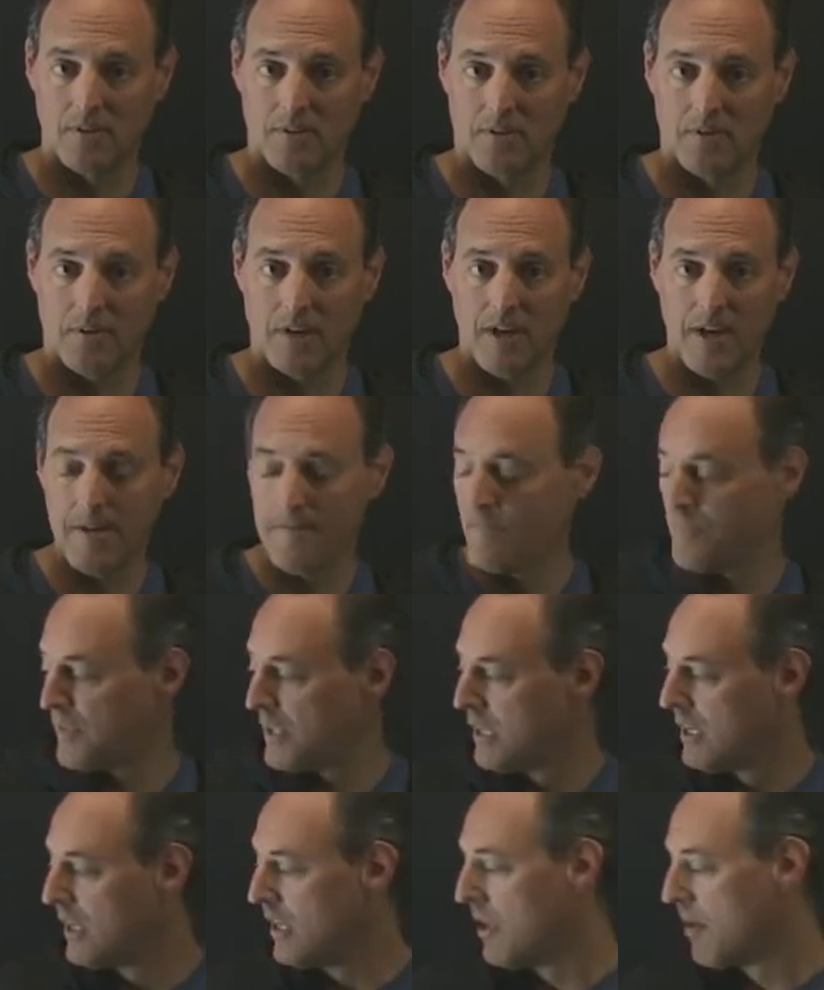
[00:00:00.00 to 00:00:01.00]
Okay?
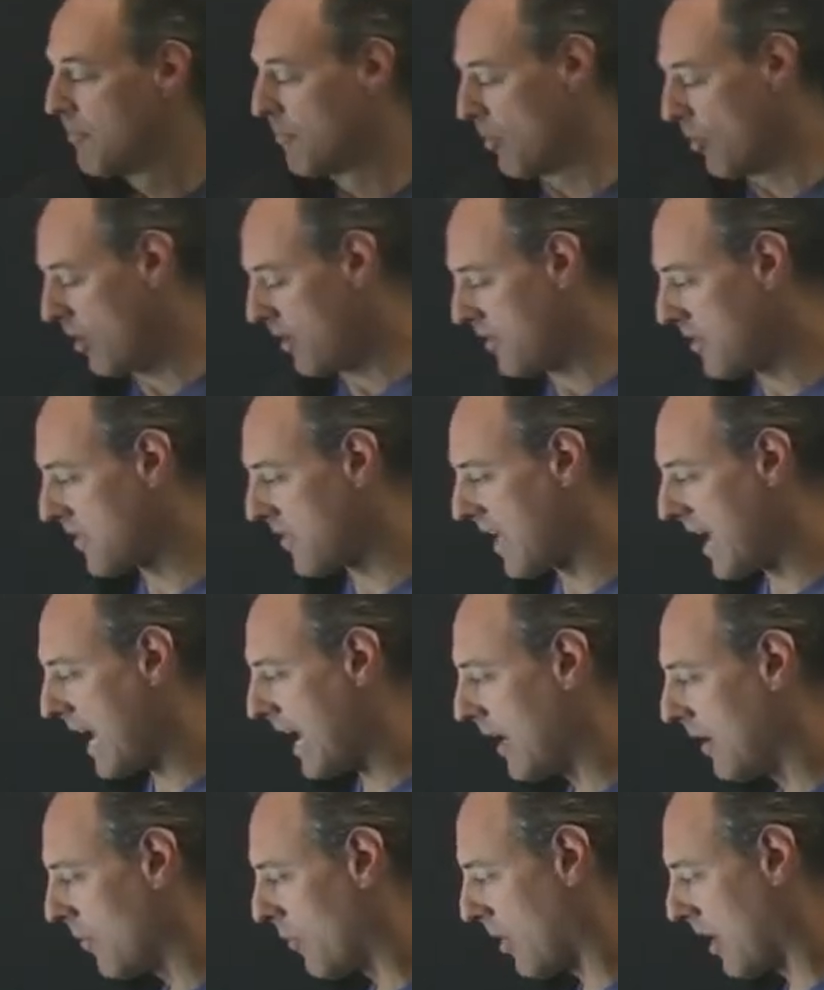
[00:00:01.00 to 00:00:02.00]
More than
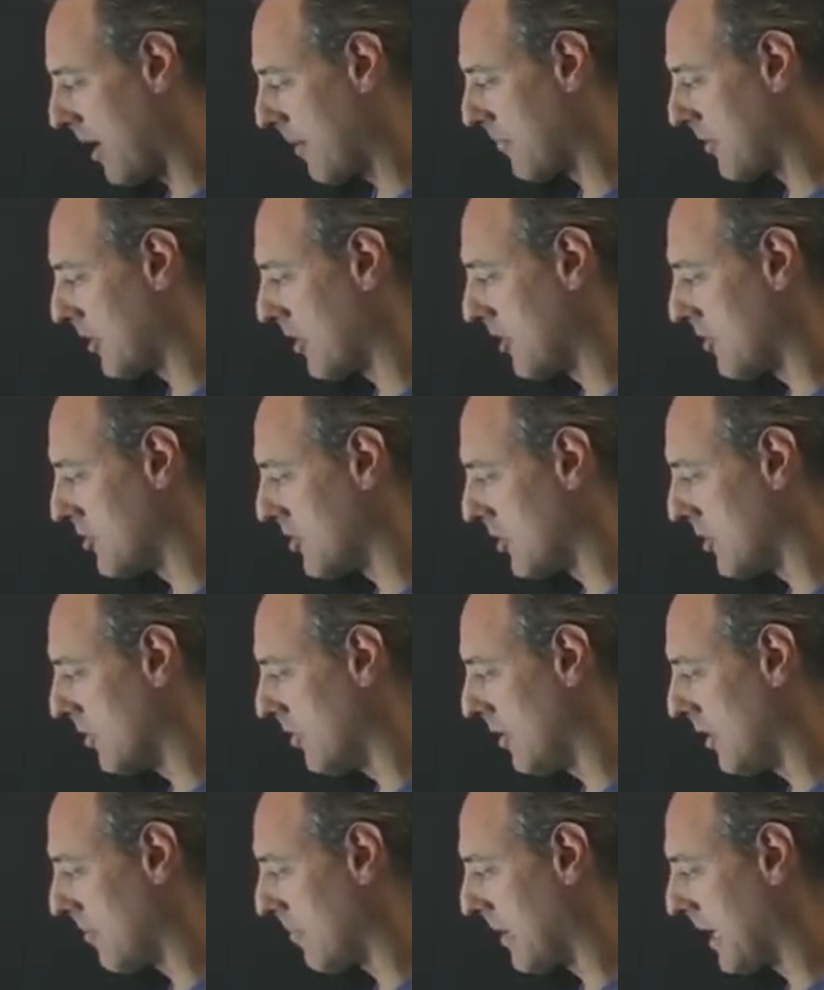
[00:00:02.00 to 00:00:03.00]
that, what I'm going to do
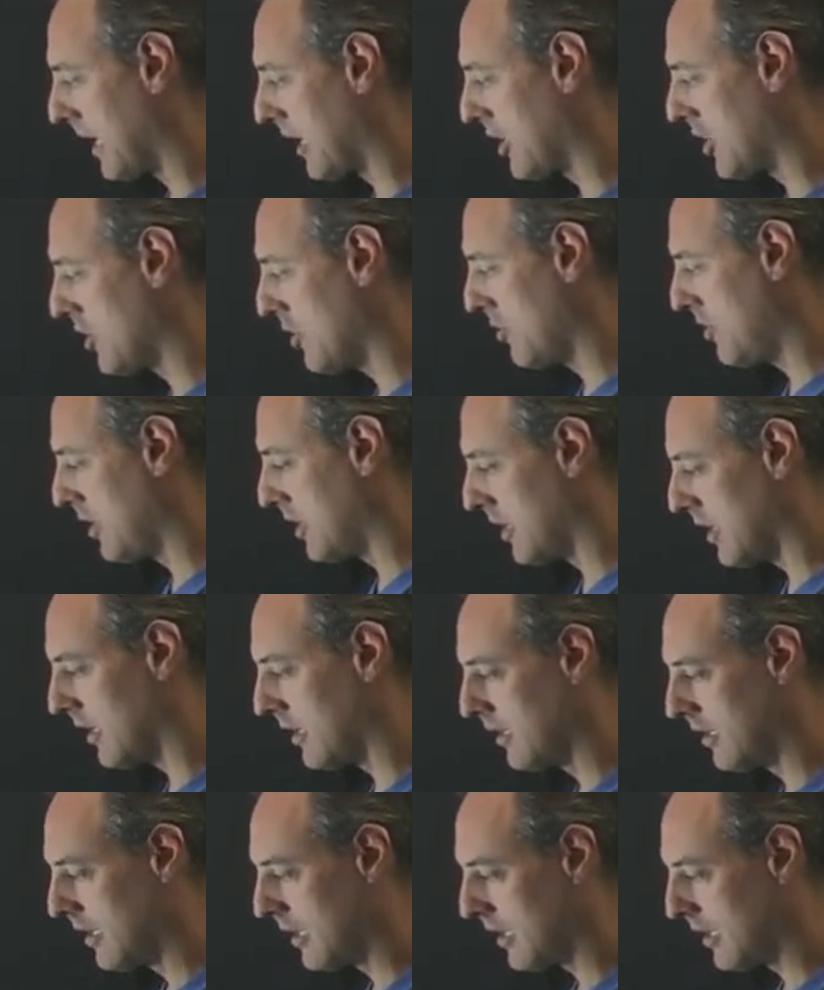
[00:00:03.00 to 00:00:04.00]
in my code
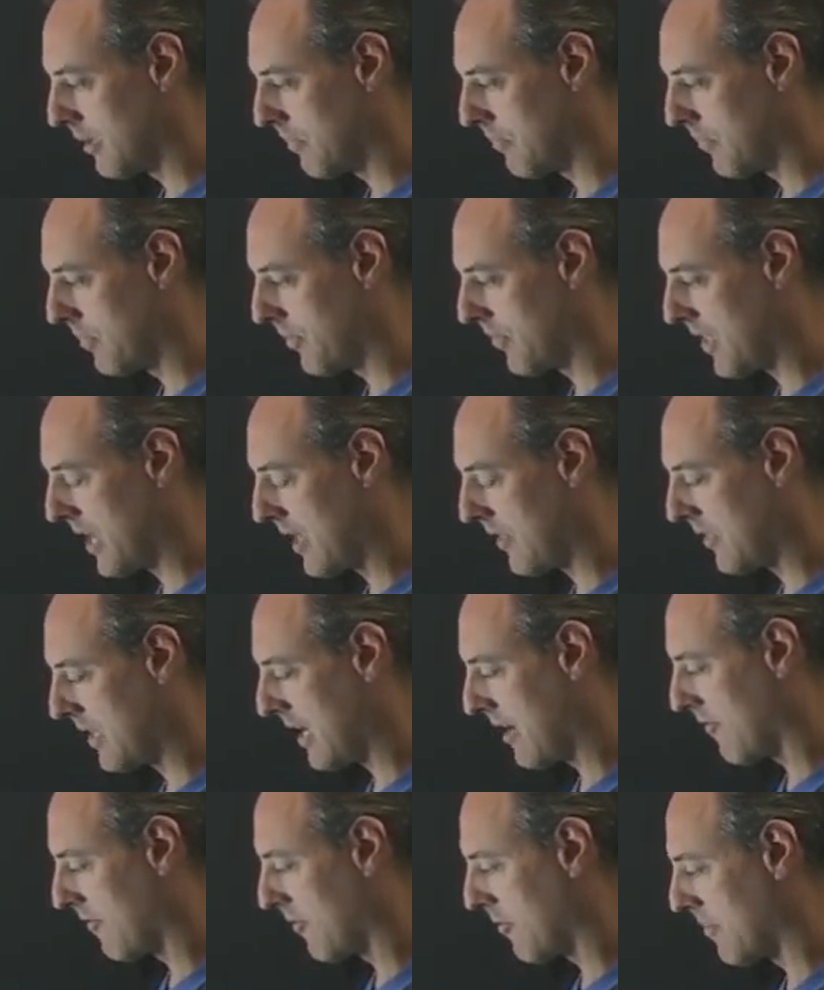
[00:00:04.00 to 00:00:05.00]
here, let's put that
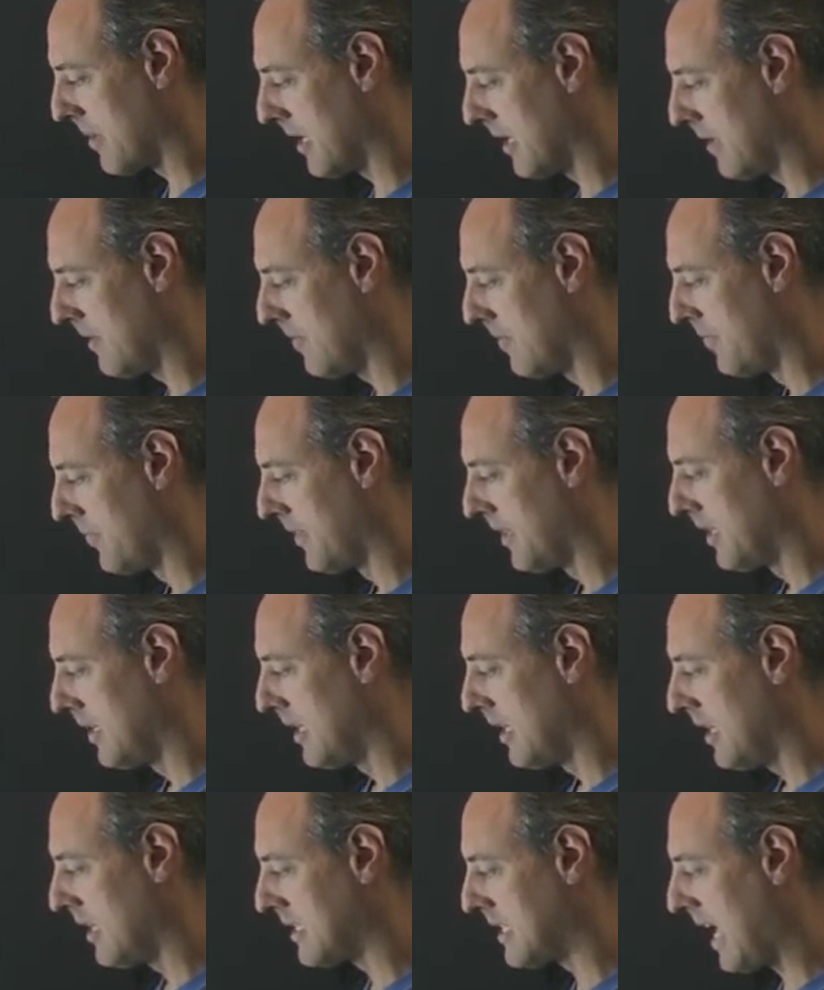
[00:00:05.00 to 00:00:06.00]
down for a minute,
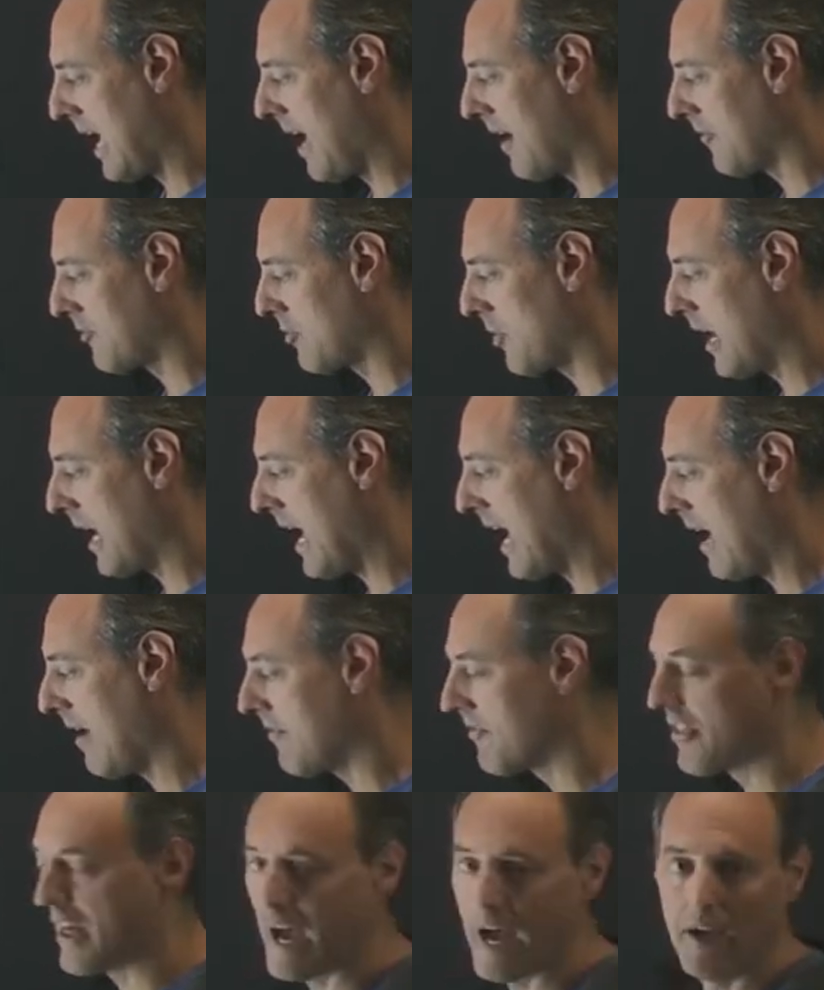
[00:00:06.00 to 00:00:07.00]
is after I
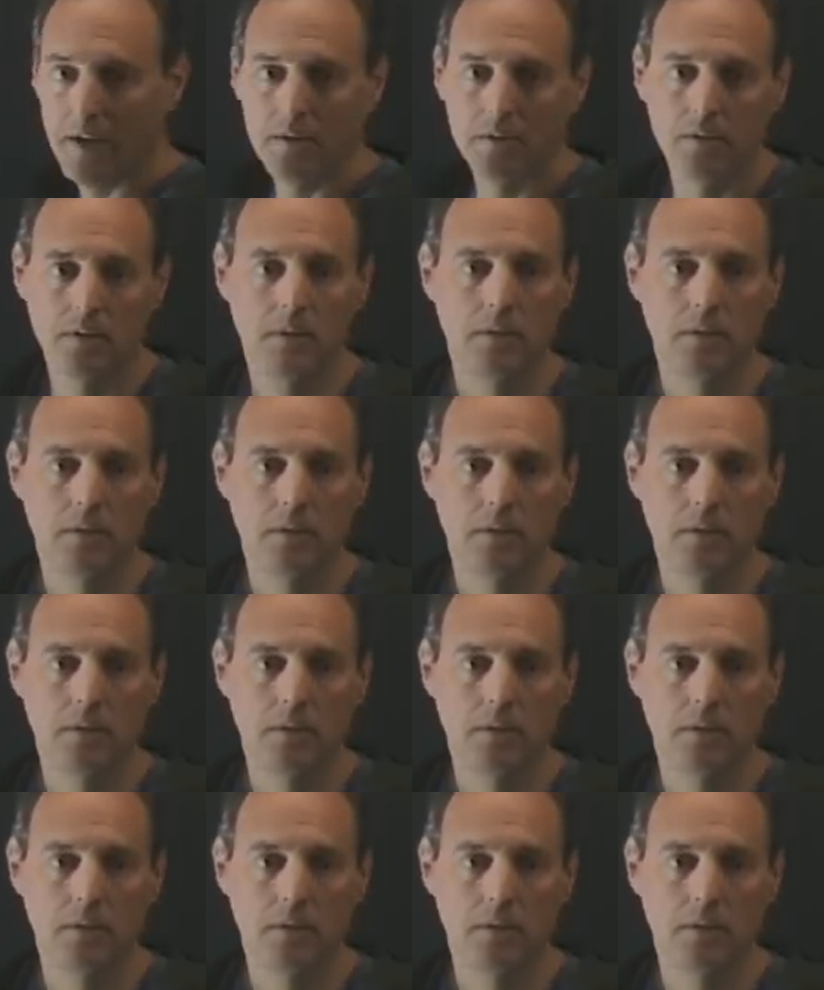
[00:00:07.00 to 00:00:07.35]
have that,